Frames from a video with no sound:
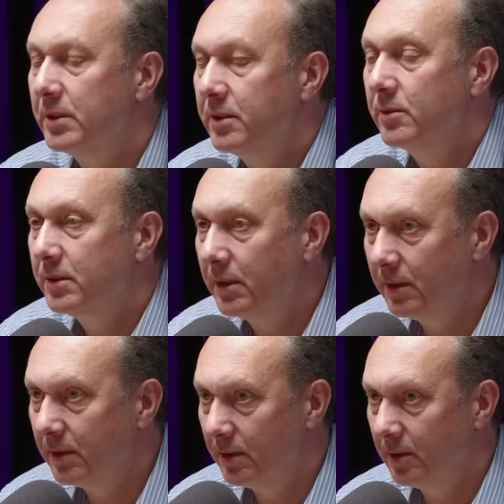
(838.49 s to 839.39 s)

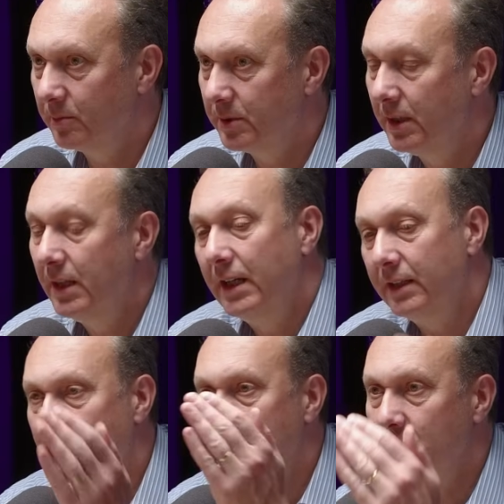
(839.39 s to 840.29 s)
associated harms.
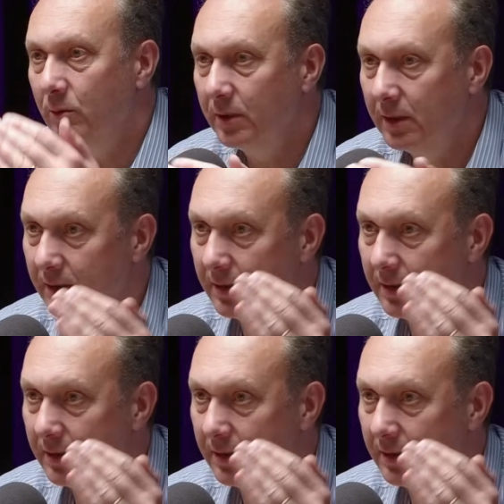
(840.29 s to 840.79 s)
And on the other